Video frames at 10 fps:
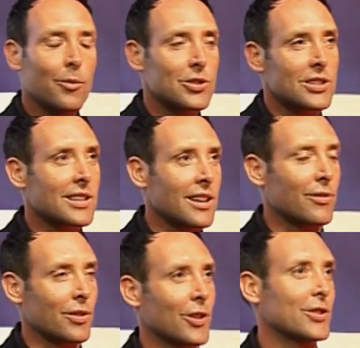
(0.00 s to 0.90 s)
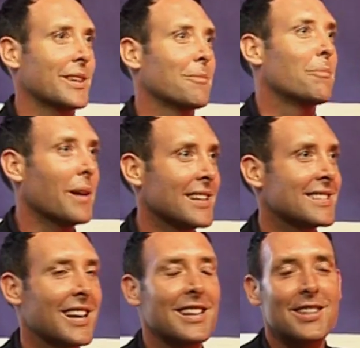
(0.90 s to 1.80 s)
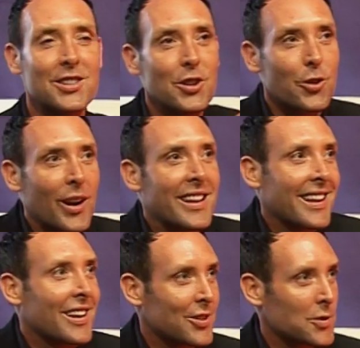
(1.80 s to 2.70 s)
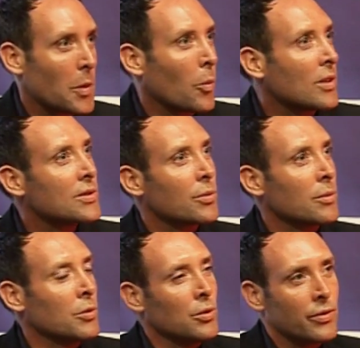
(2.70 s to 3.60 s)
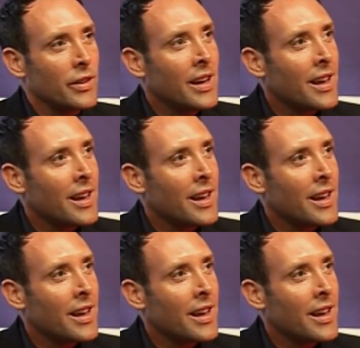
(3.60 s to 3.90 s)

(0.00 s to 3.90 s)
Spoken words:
which is kind of revolting, but it's such a great thing because we want to remove